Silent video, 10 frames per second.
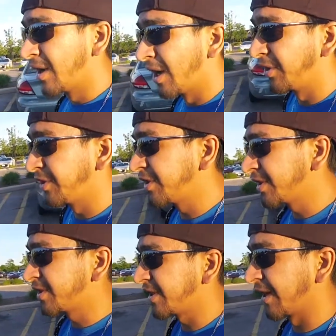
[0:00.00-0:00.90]
I think this
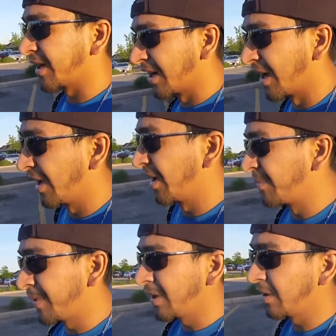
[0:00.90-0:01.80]
is like,
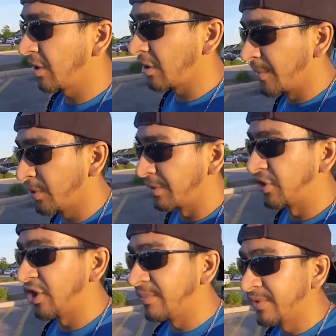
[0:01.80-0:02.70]
I've been coming to the
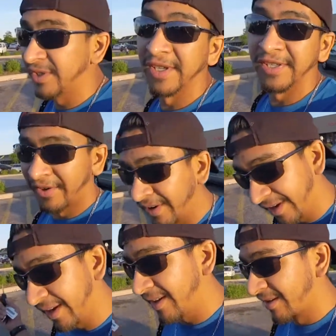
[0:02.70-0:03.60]
gym since I started
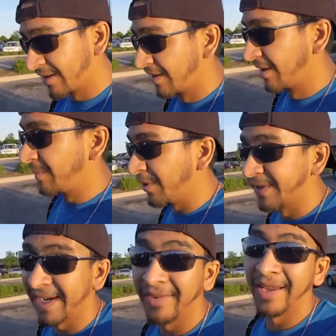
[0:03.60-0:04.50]
again.
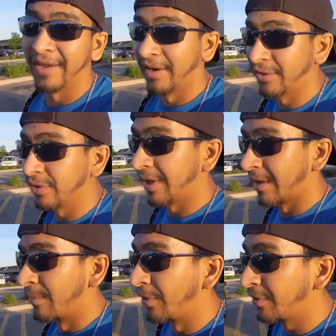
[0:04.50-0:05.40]
Because I have like
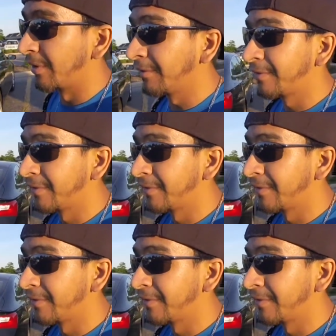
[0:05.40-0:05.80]
a month off.